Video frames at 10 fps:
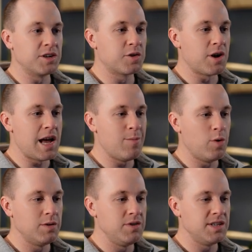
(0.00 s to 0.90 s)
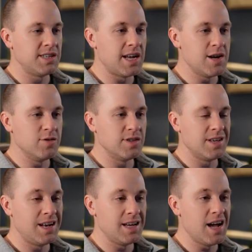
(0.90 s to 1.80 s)
to grab one of these sounds
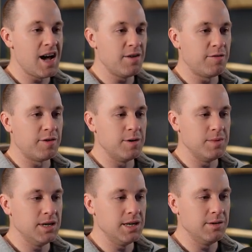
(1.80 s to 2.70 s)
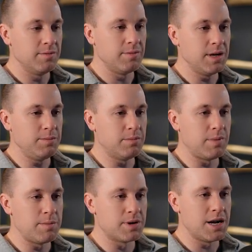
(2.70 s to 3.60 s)
that I got from
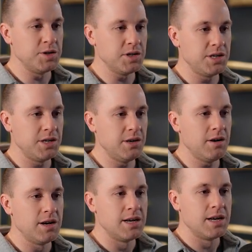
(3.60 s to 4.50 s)
my project here.